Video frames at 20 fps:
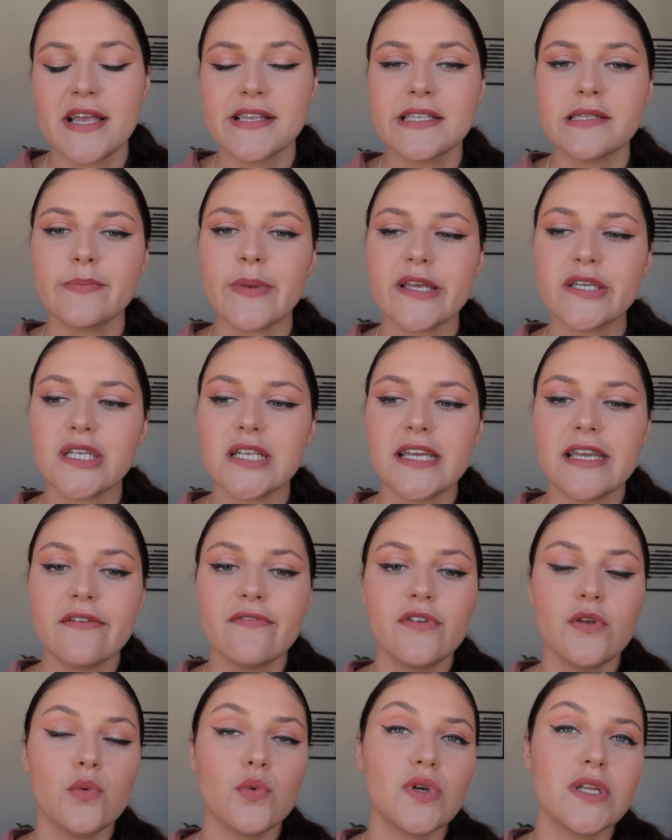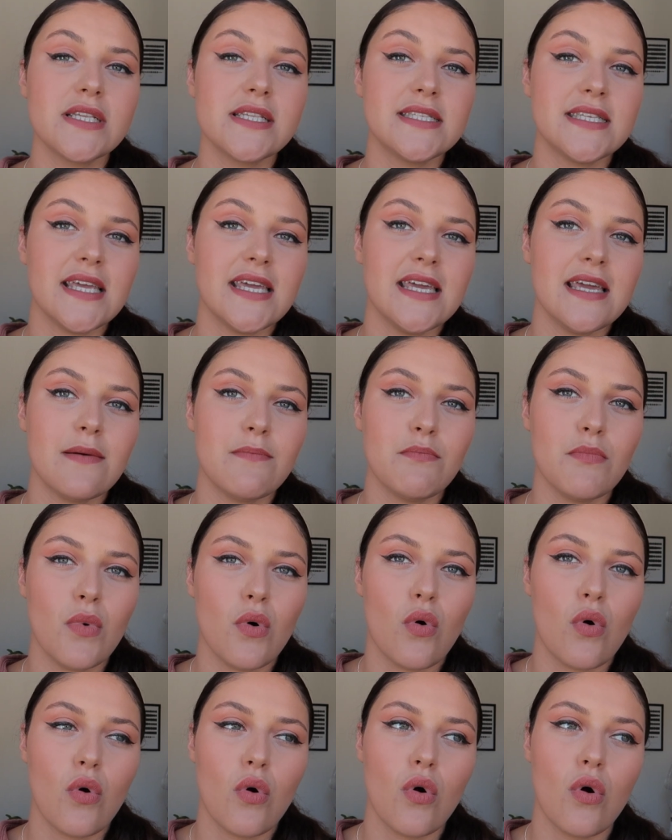especially if you want to see
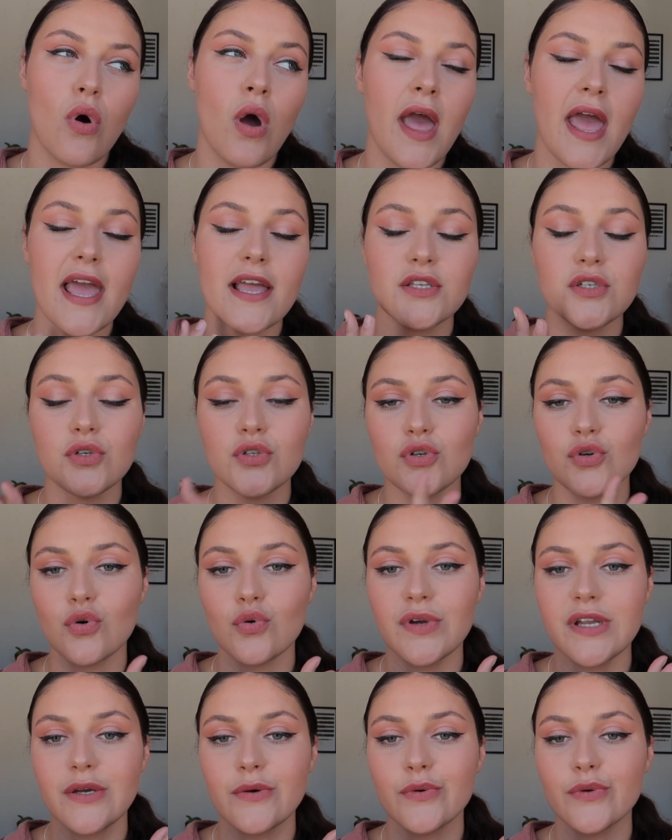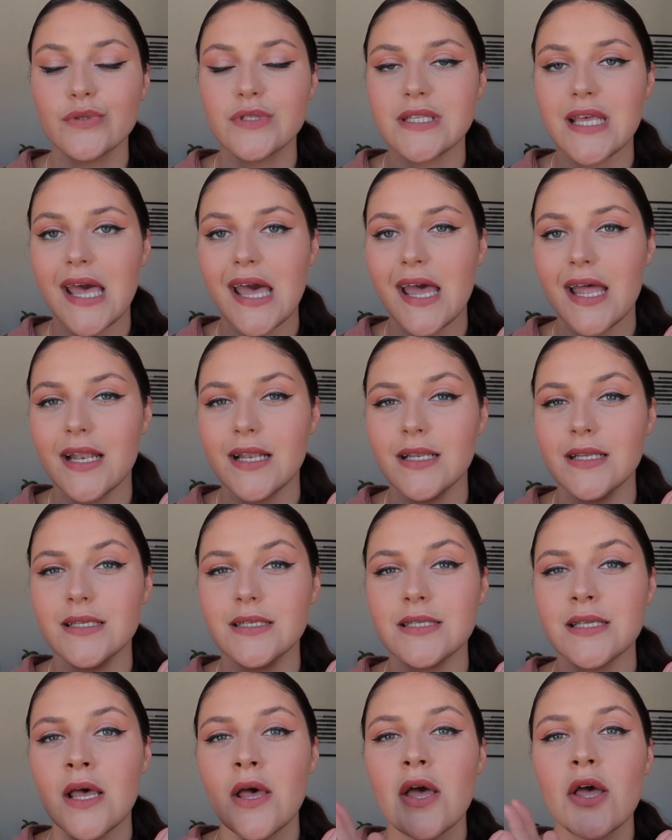more hair tutorials
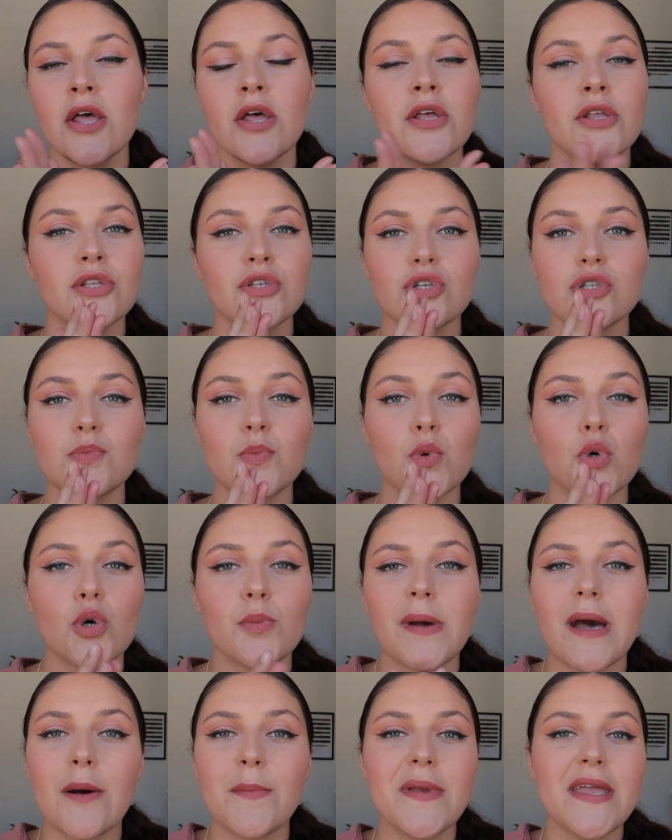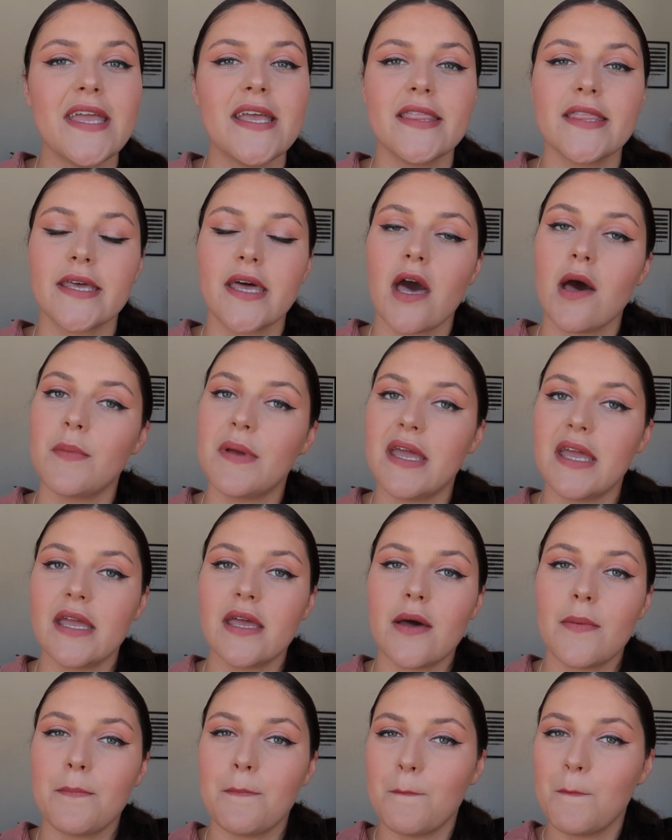and just more about me in the
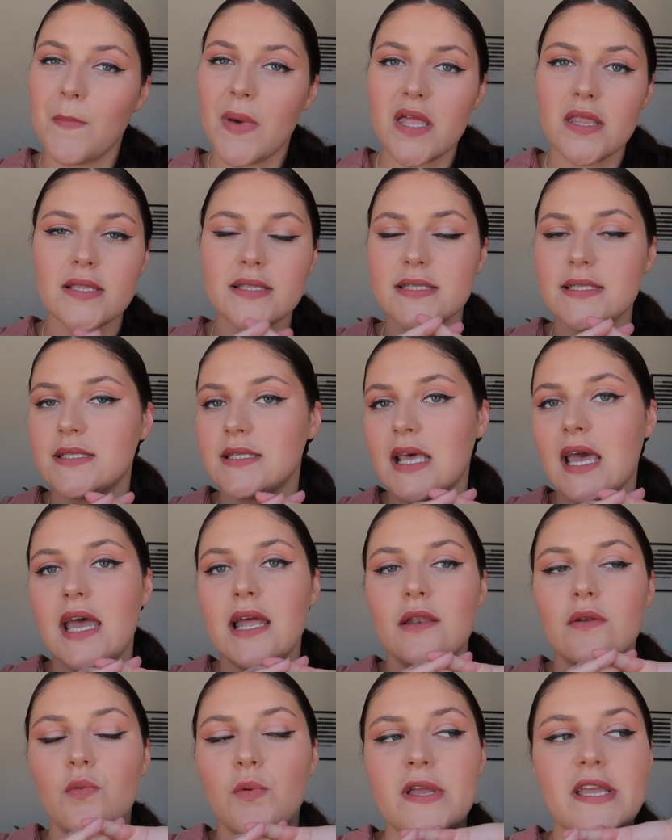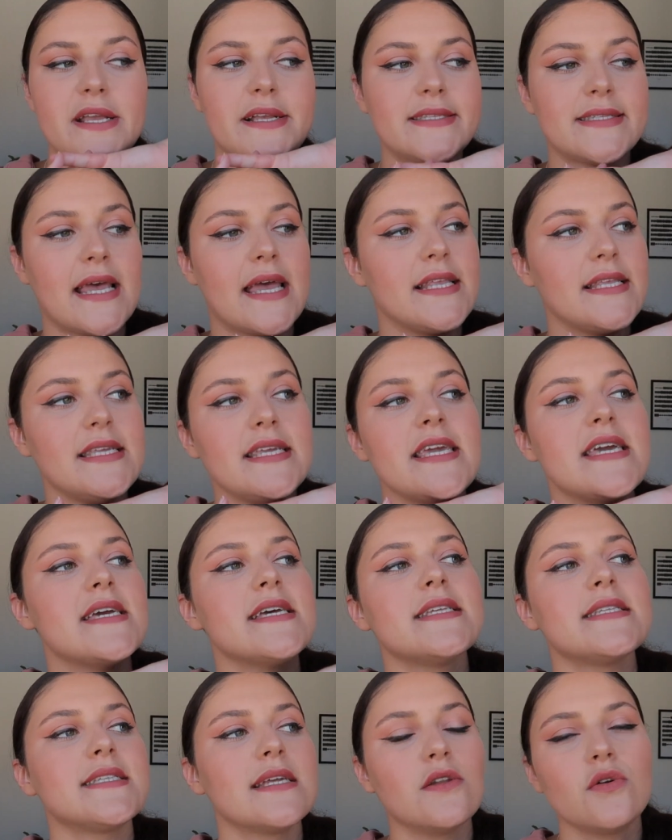coming months and weeks and
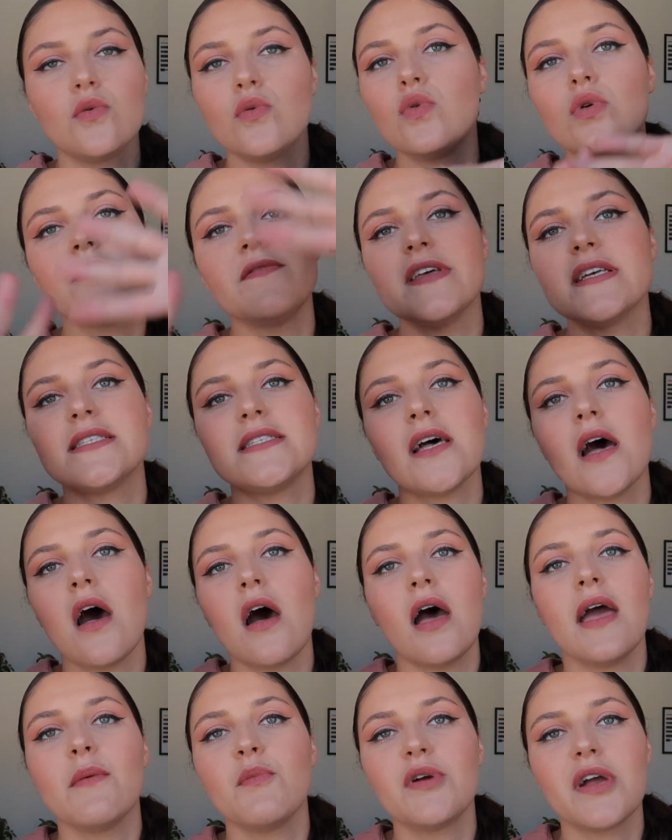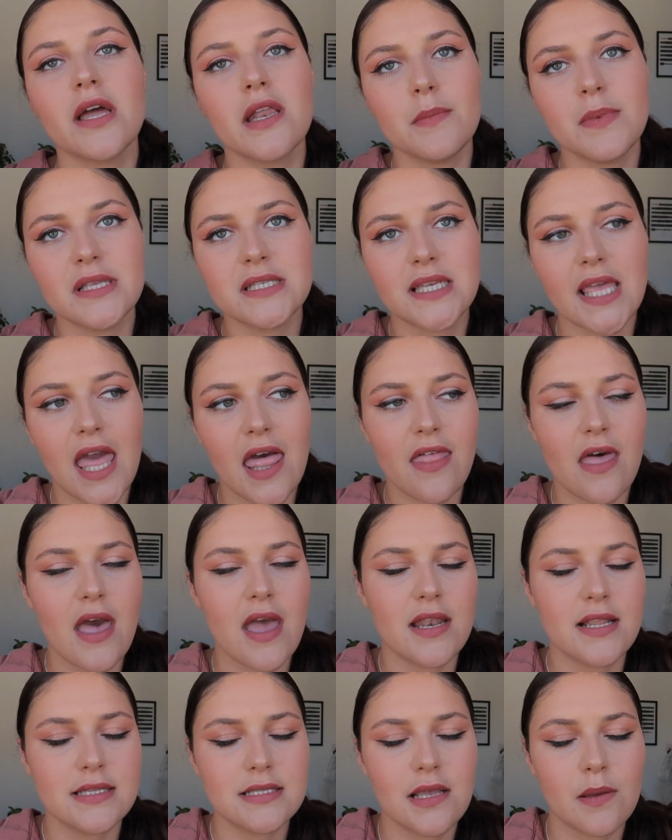years, and all of this time we're going to be together
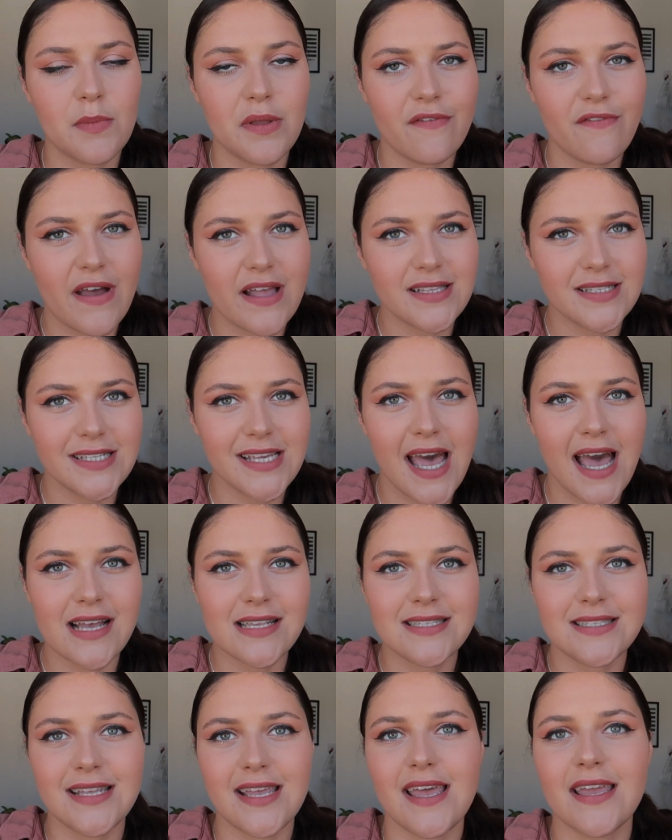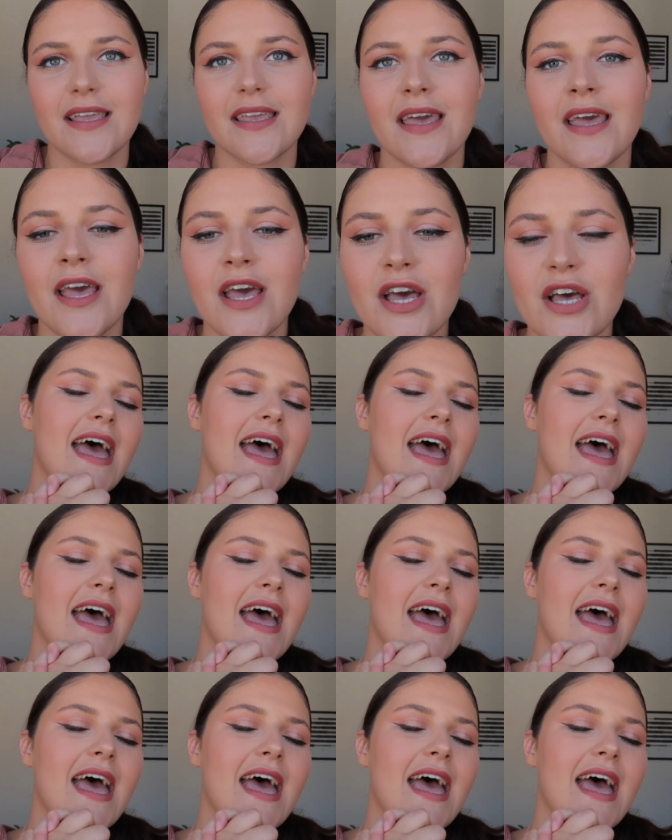and it's going to be fantastic.